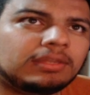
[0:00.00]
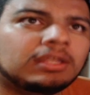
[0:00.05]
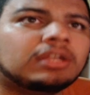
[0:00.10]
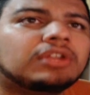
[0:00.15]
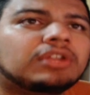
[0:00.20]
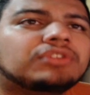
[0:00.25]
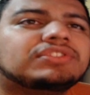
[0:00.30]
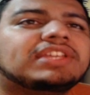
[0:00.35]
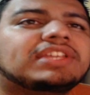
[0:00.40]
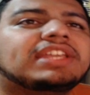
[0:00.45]

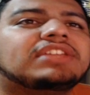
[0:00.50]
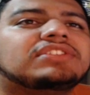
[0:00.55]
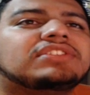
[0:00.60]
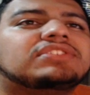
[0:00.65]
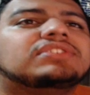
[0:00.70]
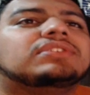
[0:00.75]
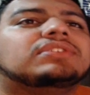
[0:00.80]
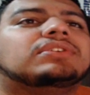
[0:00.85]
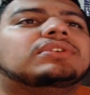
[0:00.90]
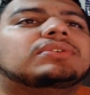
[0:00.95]
and it'll take you
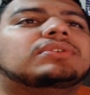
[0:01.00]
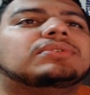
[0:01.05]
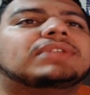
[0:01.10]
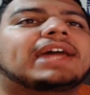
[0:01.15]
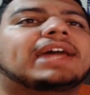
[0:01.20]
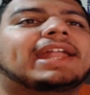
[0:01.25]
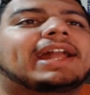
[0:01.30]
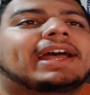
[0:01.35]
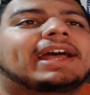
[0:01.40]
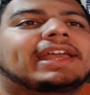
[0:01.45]
to
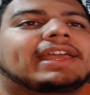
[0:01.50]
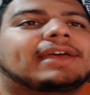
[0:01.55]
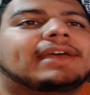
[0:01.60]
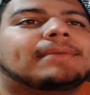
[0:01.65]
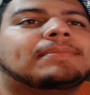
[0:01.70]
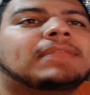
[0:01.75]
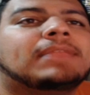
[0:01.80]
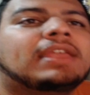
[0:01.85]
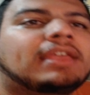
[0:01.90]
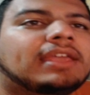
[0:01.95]

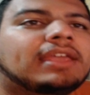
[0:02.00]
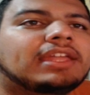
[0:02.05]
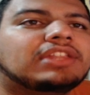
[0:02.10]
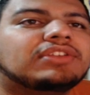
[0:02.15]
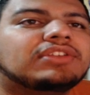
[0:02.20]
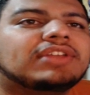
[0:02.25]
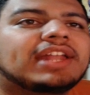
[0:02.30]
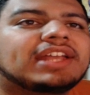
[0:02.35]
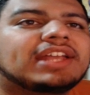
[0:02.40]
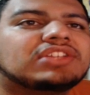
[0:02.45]
goo.im,
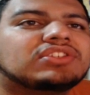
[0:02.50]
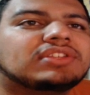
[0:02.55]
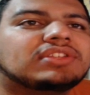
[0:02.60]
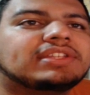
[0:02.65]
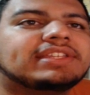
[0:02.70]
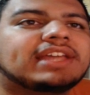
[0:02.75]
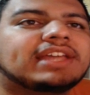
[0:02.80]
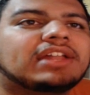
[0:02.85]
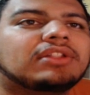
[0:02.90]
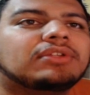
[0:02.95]
and you could
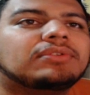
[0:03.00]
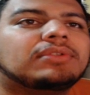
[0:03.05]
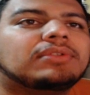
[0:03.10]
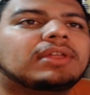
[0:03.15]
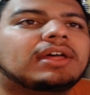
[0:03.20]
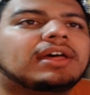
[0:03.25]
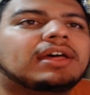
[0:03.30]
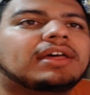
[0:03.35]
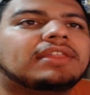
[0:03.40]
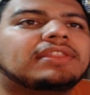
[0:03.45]
actually download
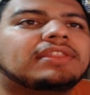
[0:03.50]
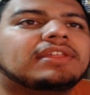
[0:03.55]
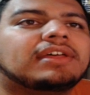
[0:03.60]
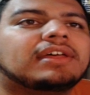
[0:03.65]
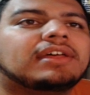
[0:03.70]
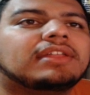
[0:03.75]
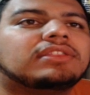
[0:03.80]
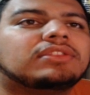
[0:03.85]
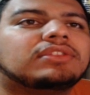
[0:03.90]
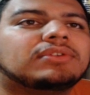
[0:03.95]

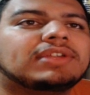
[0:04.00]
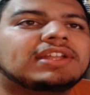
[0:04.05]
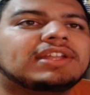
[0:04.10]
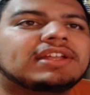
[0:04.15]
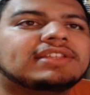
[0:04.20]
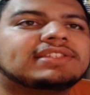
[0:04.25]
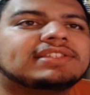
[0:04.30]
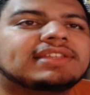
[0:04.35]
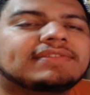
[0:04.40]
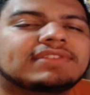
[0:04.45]
the
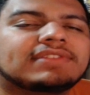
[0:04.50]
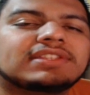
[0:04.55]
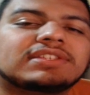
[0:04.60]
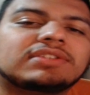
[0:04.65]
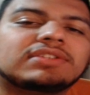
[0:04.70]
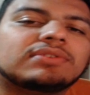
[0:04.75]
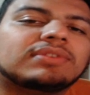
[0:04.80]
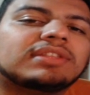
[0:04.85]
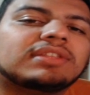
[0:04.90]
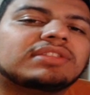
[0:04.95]

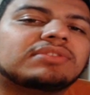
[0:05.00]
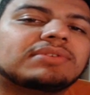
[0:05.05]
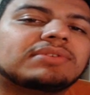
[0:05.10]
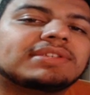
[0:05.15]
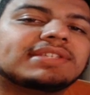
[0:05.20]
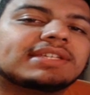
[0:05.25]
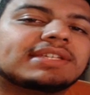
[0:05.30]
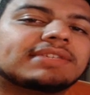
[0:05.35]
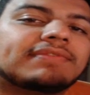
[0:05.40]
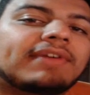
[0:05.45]
3.72 and the
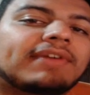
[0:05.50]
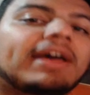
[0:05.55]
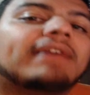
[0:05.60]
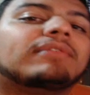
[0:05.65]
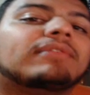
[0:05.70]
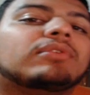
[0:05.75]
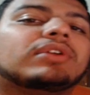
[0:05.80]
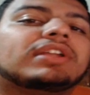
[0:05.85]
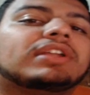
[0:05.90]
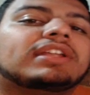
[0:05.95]

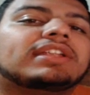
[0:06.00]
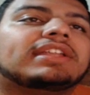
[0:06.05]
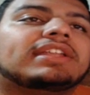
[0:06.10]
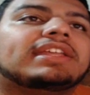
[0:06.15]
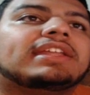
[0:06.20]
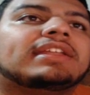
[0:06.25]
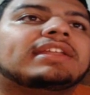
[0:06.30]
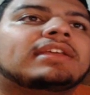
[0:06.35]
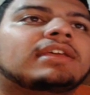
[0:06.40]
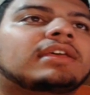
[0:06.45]
3.65 we're going to
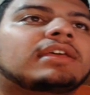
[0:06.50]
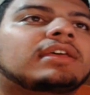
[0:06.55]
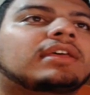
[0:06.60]
need,